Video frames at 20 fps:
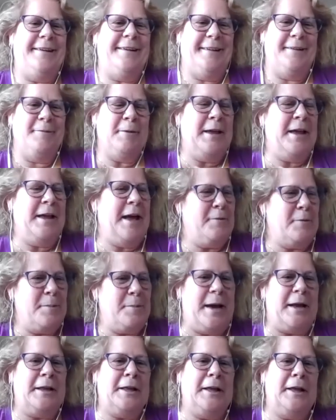We have a
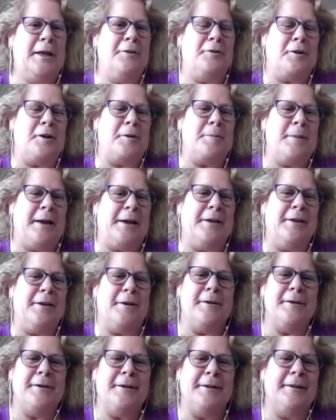batting cage in our
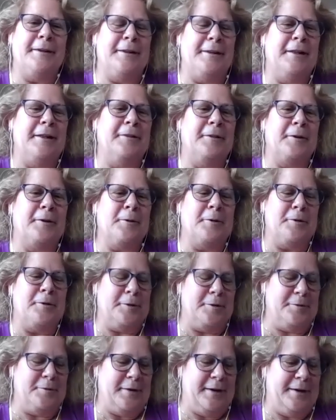backyard, and in the course
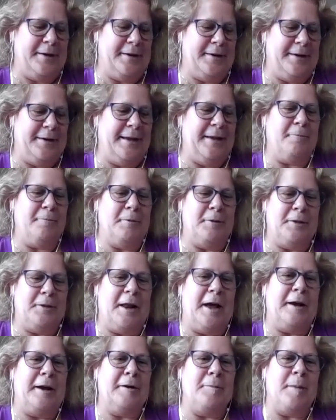of with an
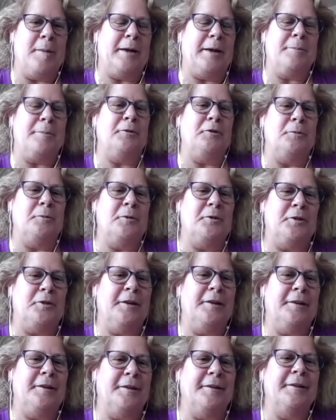iron mic pitching
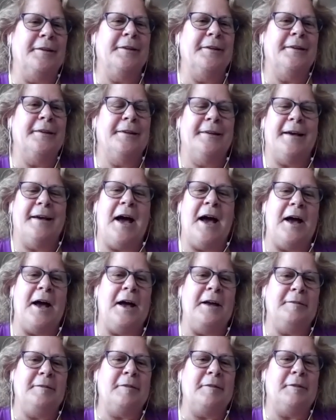machine, and
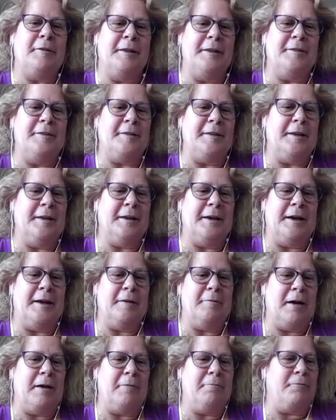I definitely seen
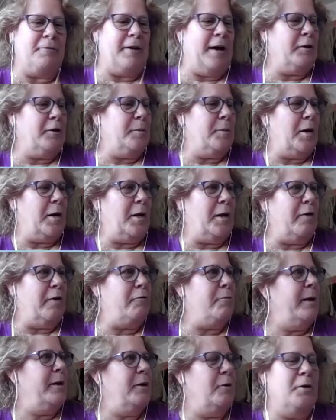I fouled the ball
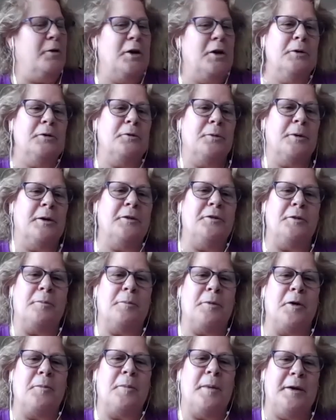off my own nose once and
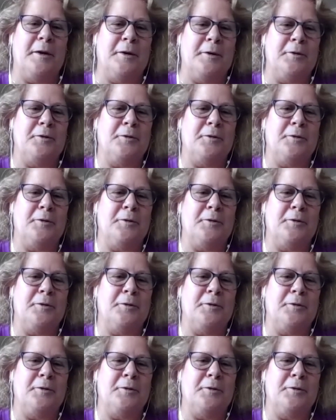broke my nose.